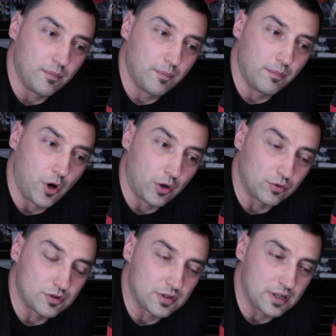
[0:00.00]

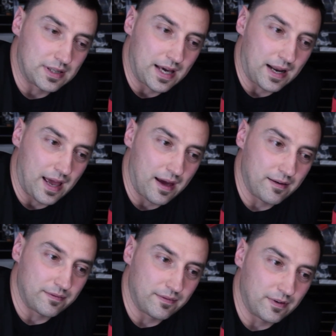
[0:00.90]
models that
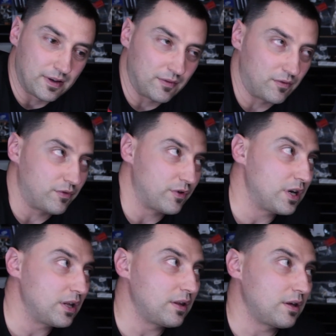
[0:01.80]
have
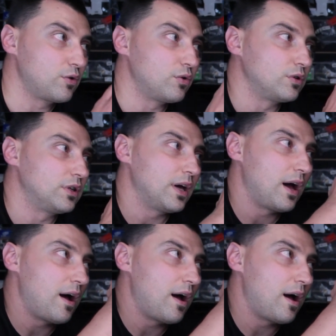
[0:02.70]
really good